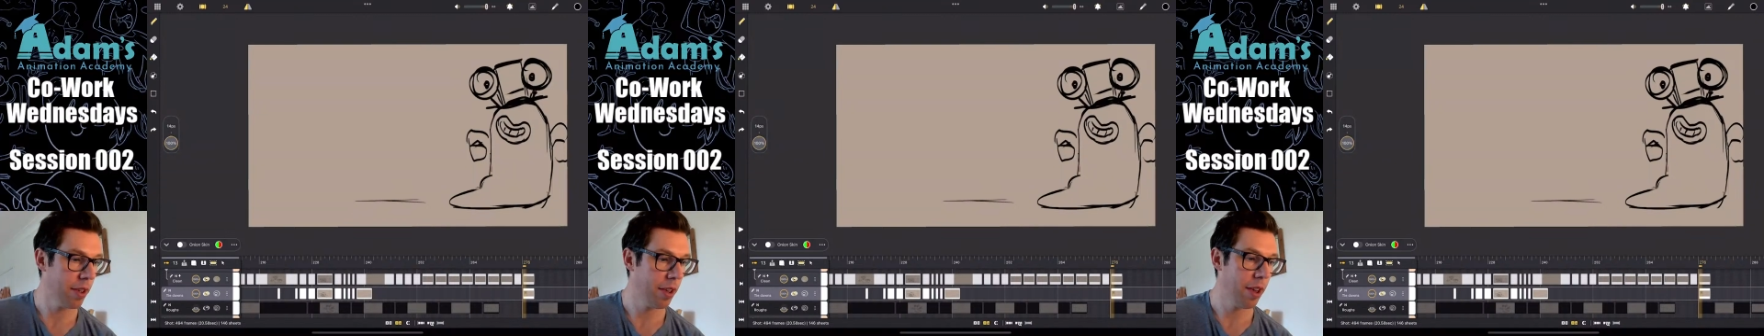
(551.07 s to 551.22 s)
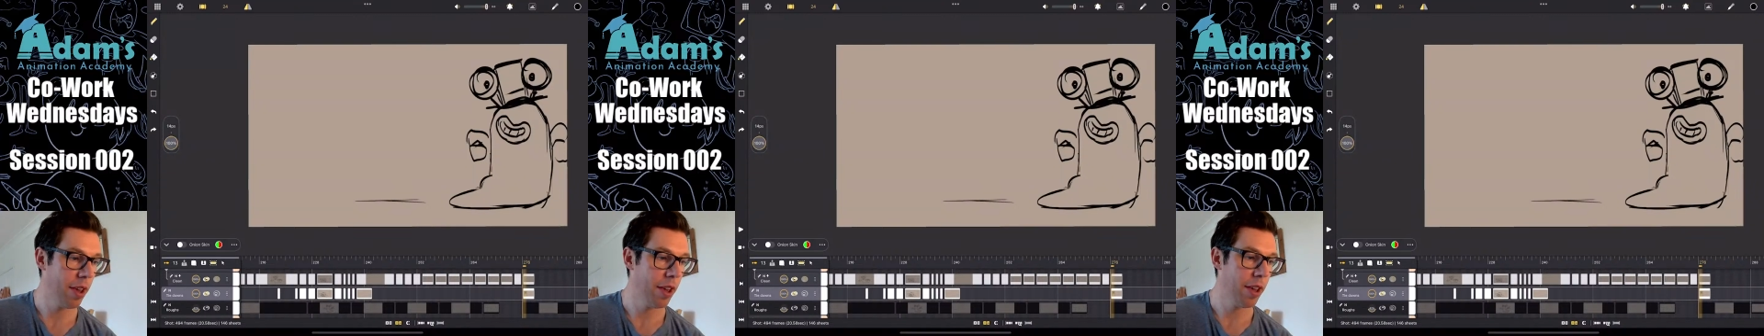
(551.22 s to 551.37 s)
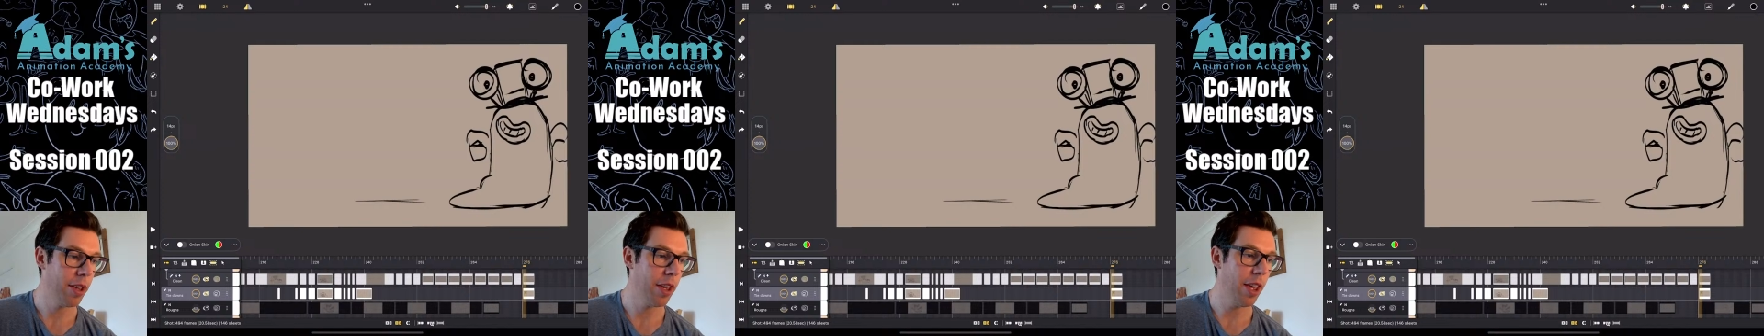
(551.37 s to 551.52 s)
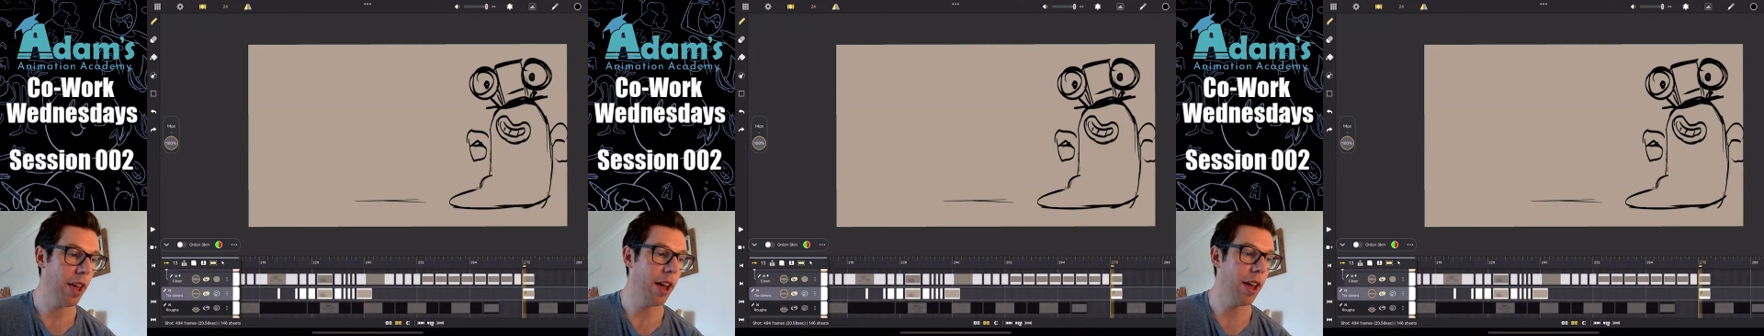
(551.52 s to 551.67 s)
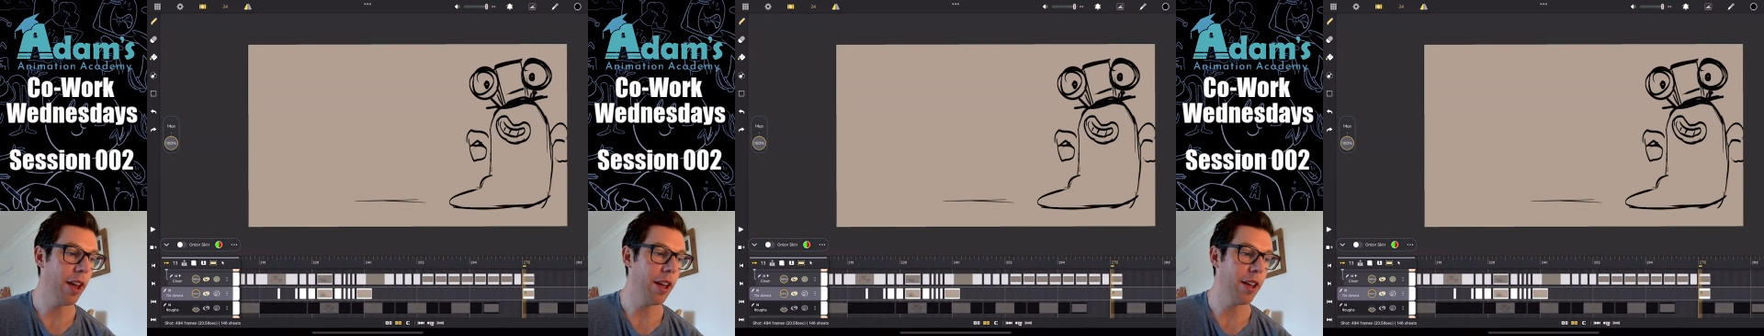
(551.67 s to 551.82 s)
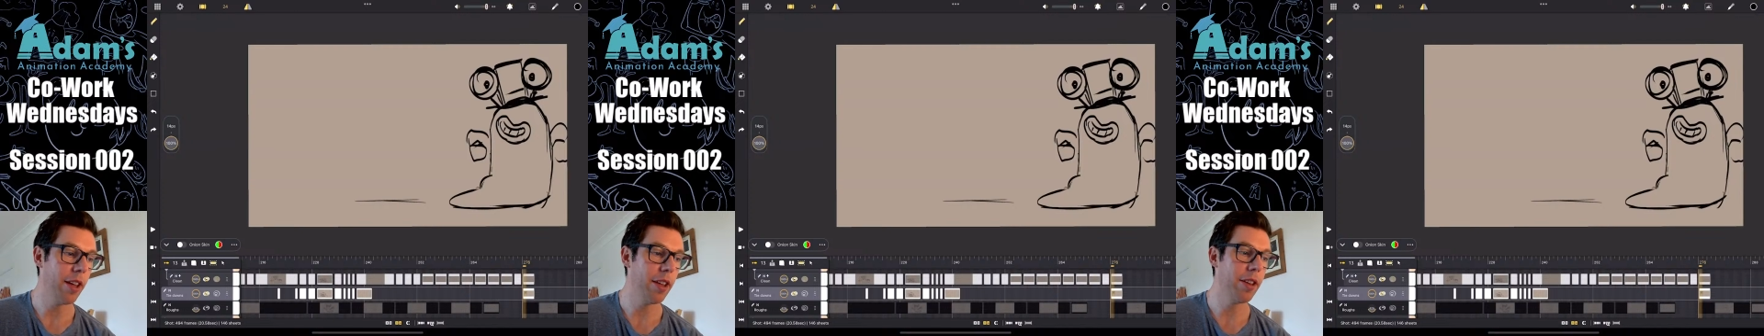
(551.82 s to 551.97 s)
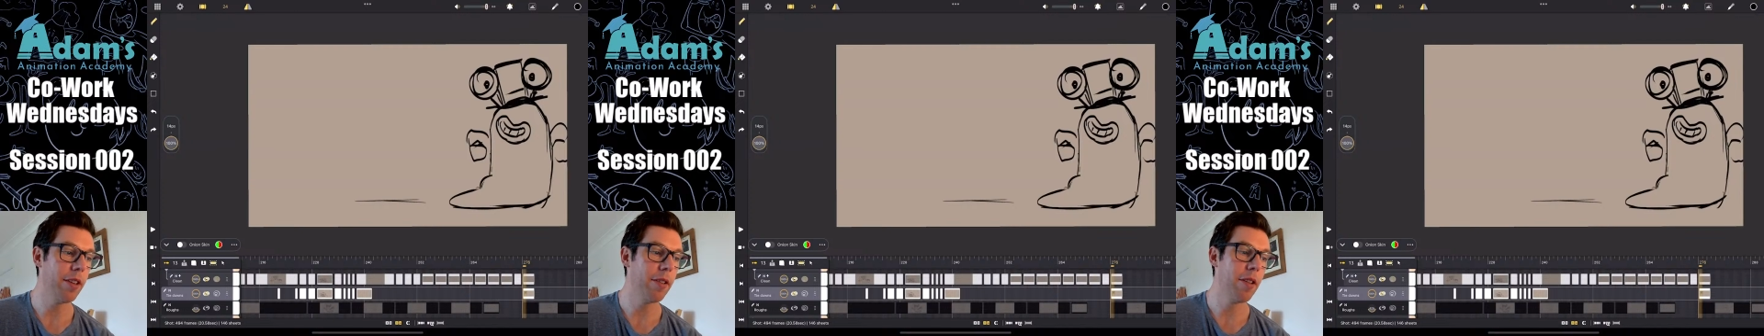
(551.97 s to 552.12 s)
Yeah,
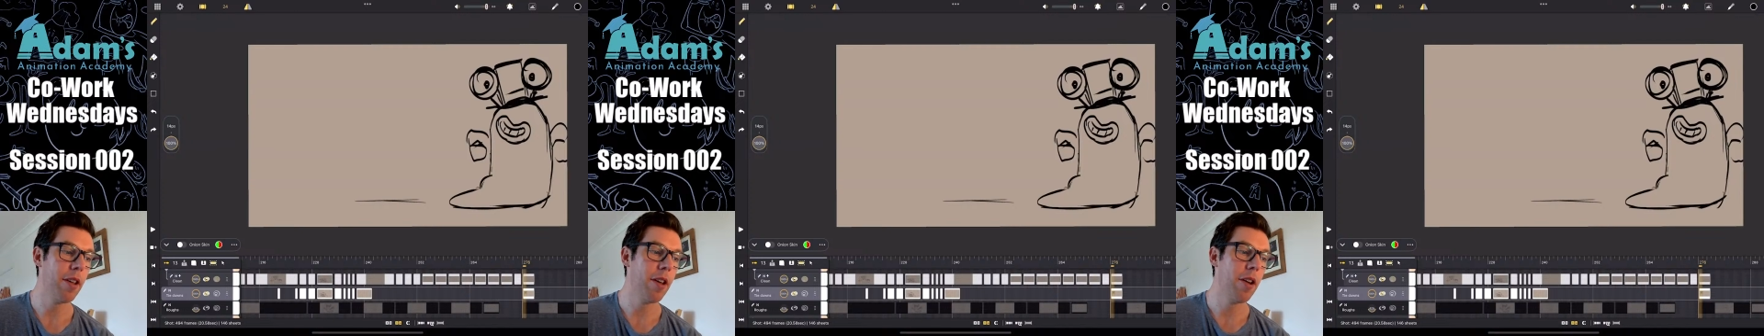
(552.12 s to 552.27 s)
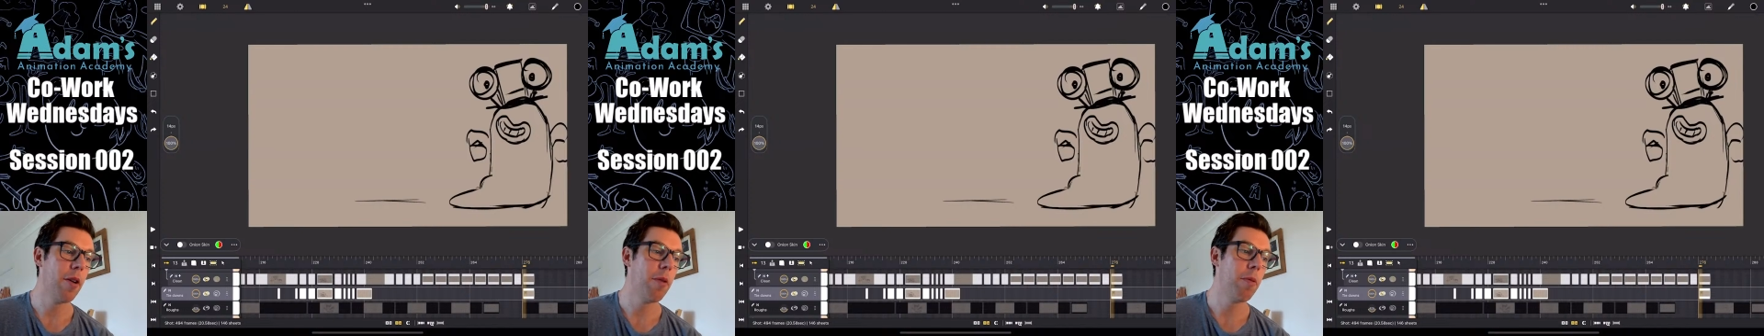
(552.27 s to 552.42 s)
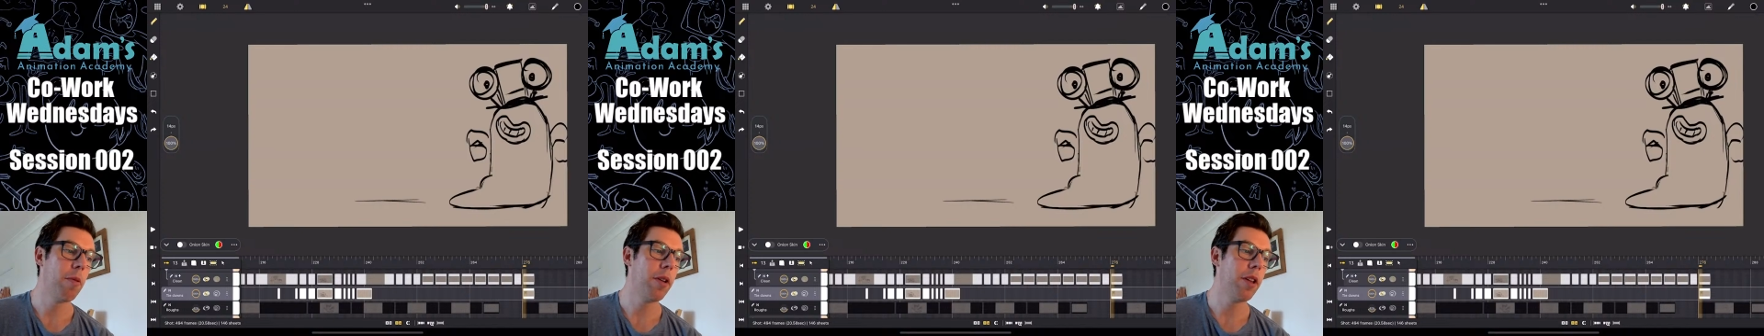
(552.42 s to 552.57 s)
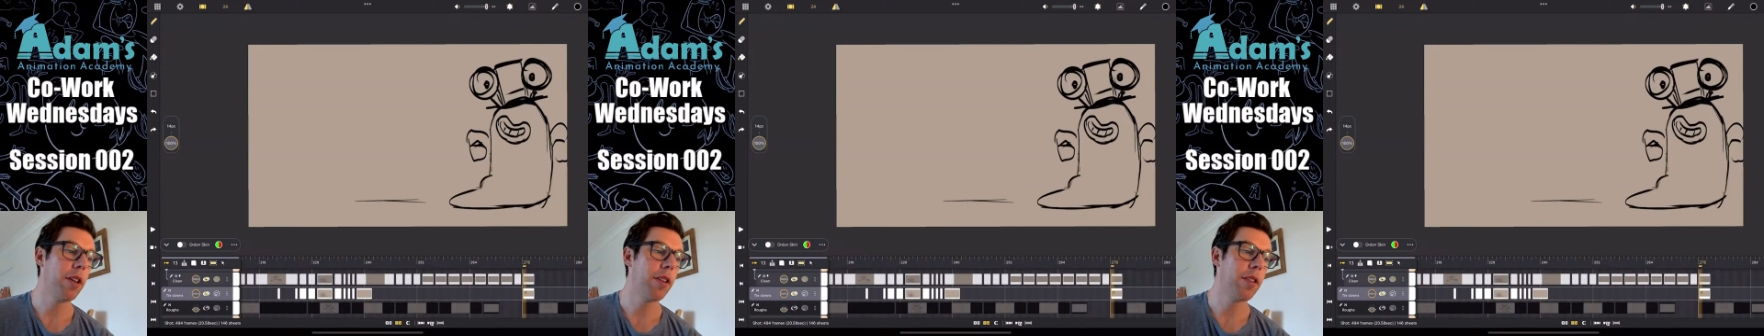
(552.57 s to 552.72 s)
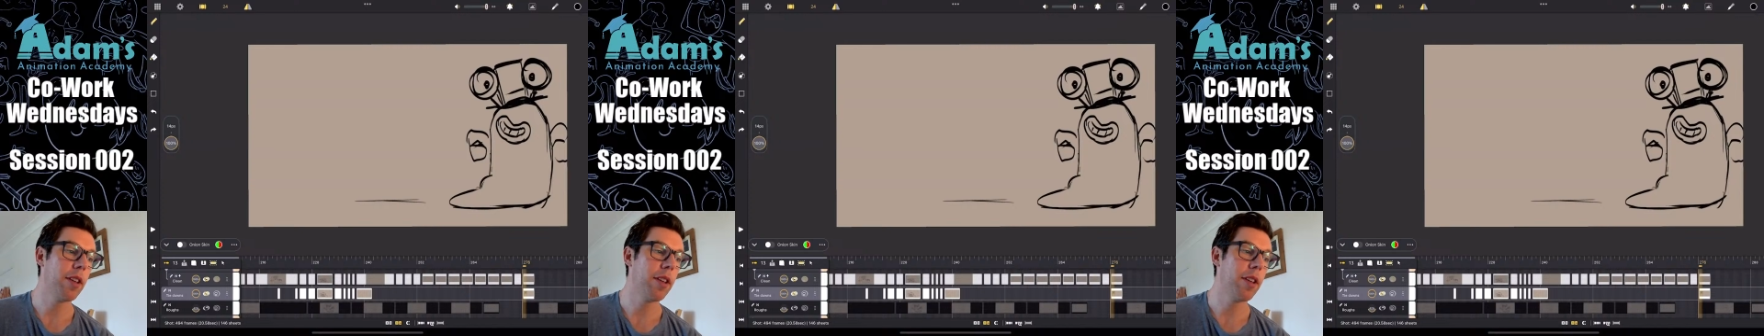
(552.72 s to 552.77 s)
and wanting